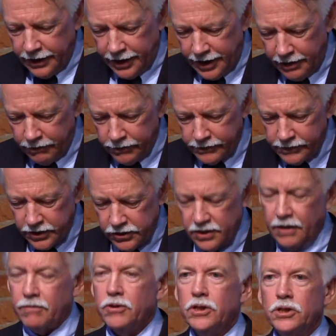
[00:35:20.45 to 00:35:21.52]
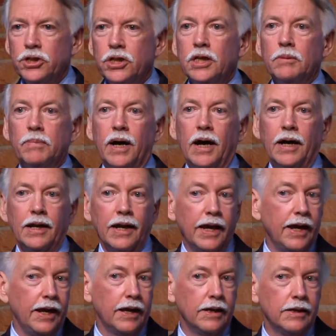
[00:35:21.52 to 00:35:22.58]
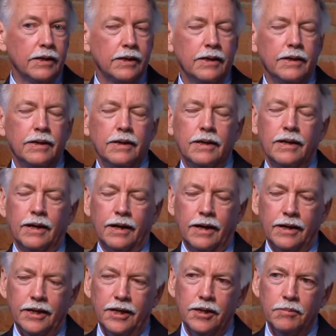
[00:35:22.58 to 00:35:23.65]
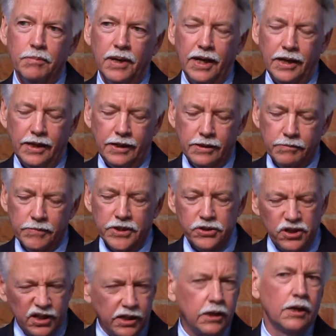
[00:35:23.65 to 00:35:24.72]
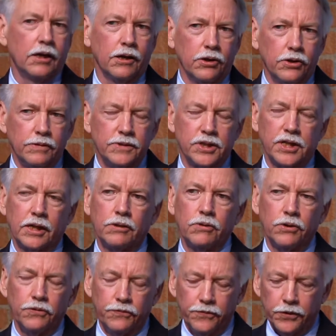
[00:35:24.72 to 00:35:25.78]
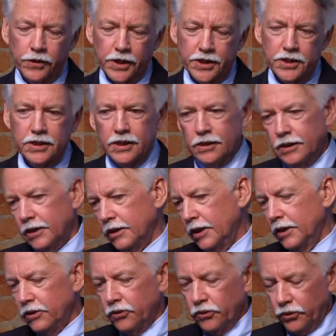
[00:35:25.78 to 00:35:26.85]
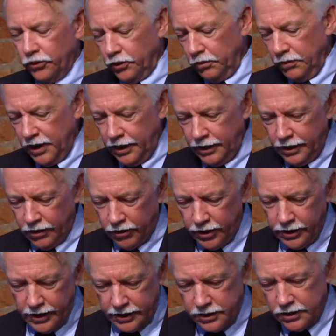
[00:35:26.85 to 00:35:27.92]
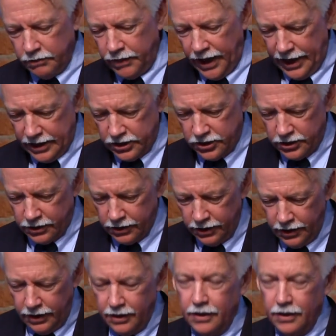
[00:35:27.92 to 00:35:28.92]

um, discovered that she could buy land uh, in Maine, mostly cut over second growth forest in the northern Maine area next to Baxter,